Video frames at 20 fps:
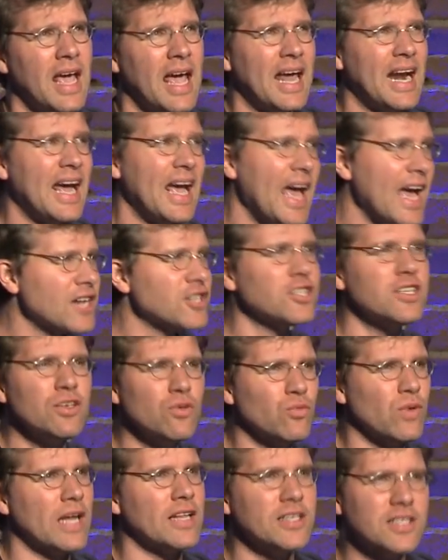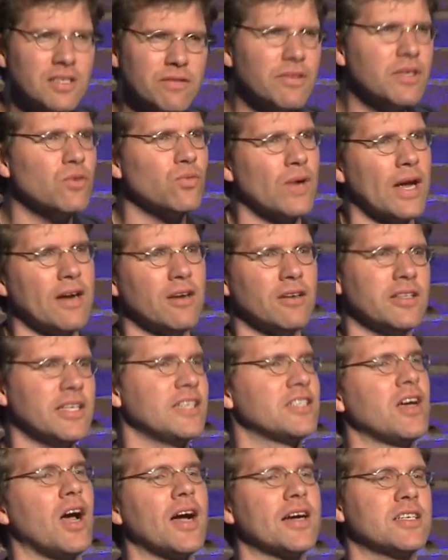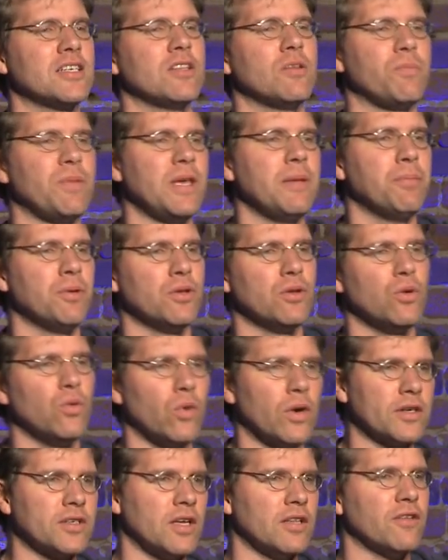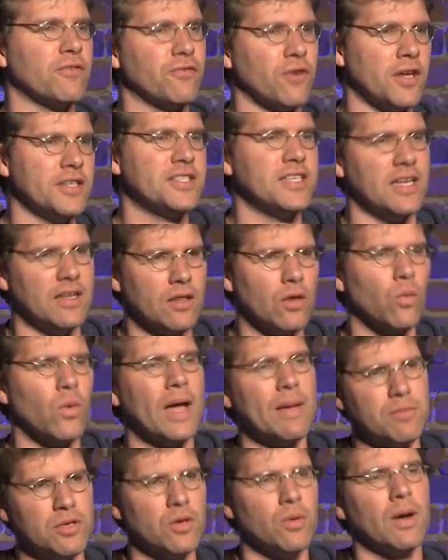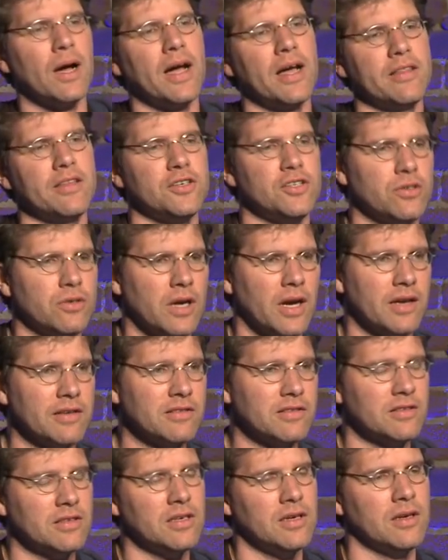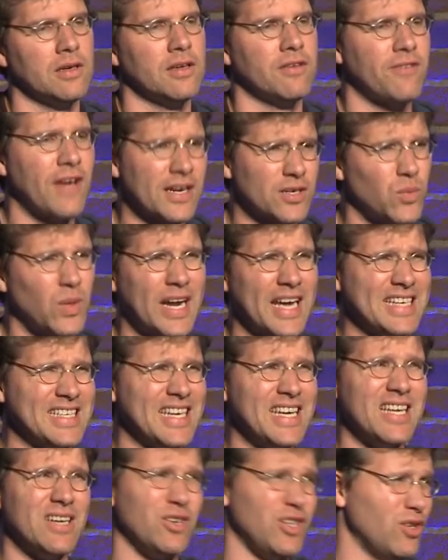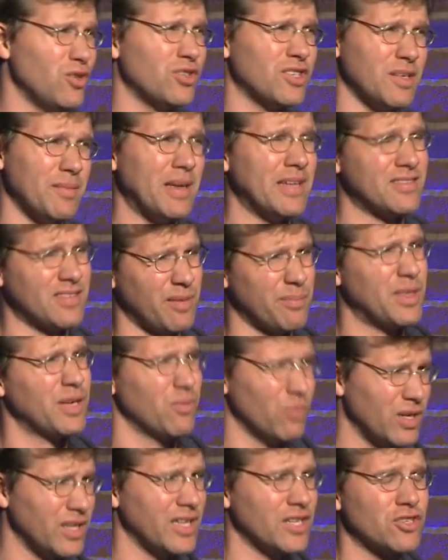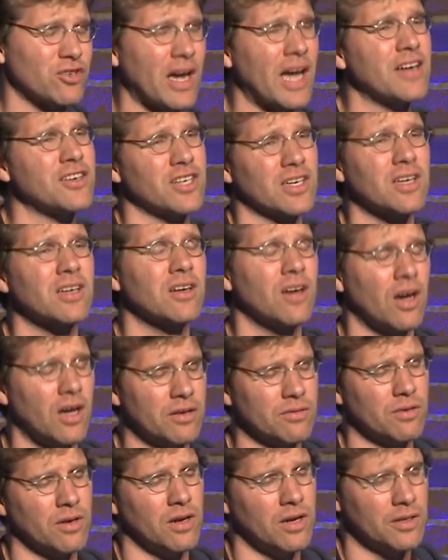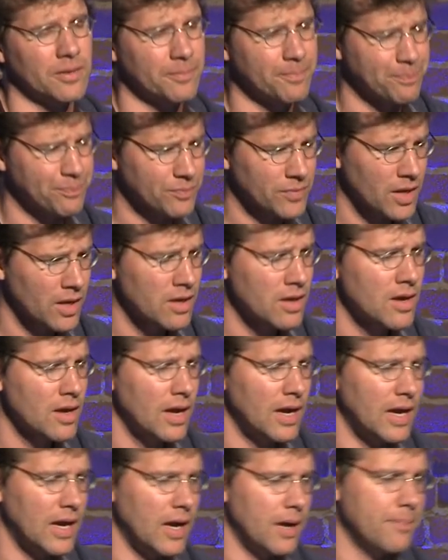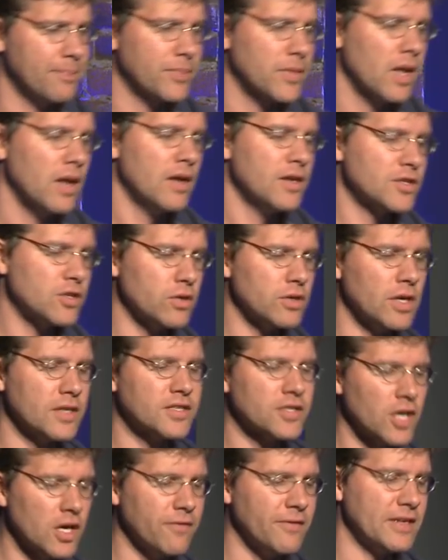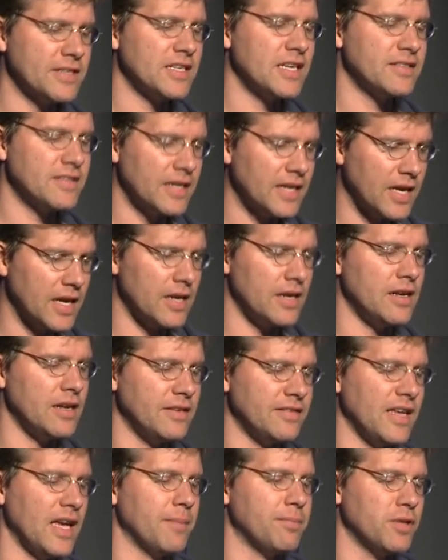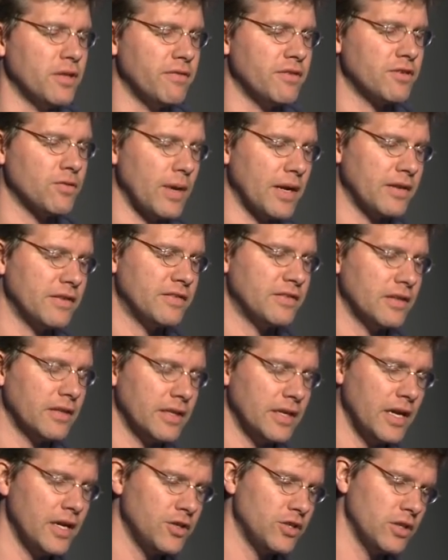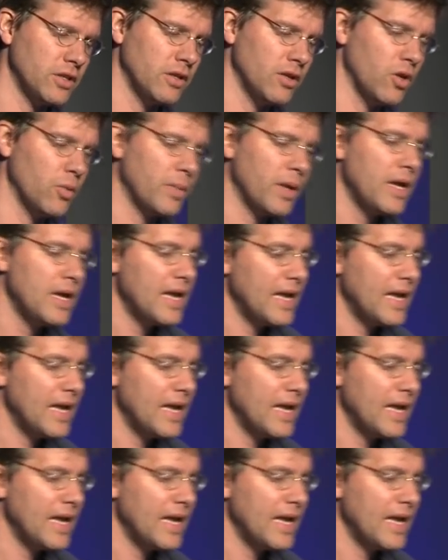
And I actually relatively rarely talked to the people who worked on the front end, the web UI that you guys see. In fact, when I did, it usually meant something really tragic had gone wrong. So a service is, again, an example of this reconciliation loop.